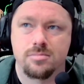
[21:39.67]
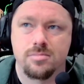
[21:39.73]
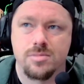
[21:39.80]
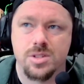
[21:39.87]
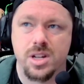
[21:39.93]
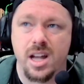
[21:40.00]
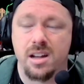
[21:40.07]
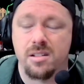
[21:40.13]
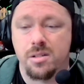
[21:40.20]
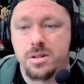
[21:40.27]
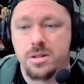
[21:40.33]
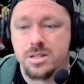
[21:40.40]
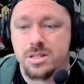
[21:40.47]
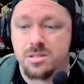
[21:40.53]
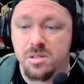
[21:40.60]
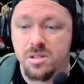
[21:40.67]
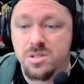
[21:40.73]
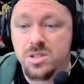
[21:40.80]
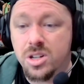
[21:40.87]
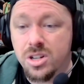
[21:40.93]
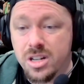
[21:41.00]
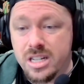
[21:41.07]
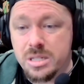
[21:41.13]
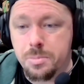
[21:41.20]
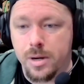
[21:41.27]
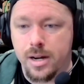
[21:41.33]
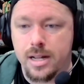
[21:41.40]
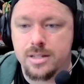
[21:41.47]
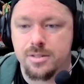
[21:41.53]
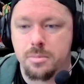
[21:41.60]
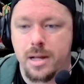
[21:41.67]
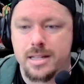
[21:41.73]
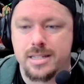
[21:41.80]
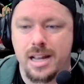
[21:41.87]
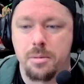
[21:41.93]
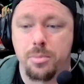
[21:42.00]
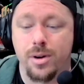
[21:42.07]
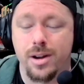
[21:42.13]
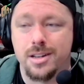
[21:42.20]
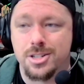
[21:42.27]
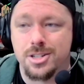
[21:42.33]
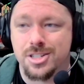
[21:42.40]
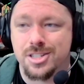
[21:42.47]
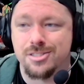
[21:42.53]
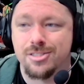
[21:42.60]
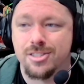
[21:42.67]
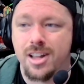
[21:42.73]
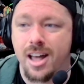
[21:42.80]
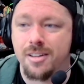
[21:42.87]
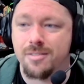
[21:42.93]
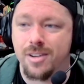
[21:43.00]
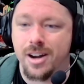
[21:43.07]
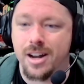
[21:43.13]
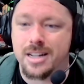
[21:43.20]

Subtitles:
so yeah, it was a good experience from that standpoint. Just not very